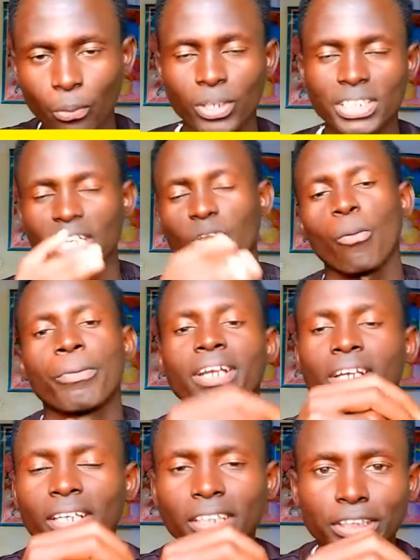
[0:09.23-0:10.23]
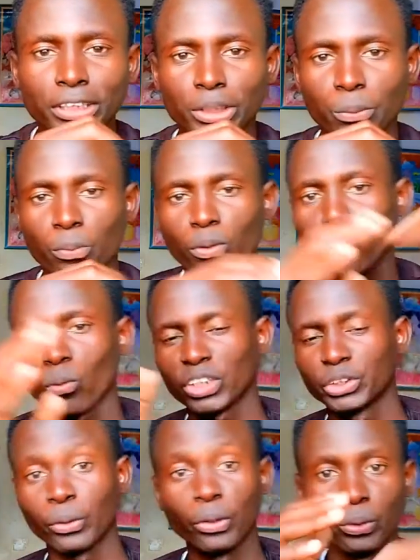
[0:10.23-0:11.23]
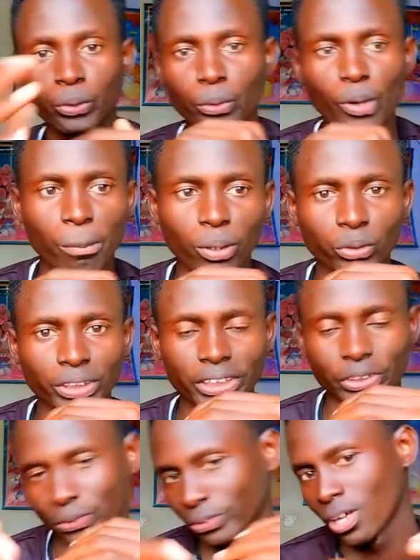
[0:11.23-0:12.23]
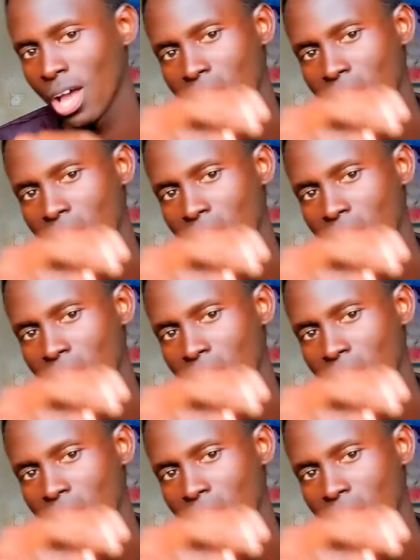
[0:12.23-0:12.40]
wants an open relationship, what should you do about it?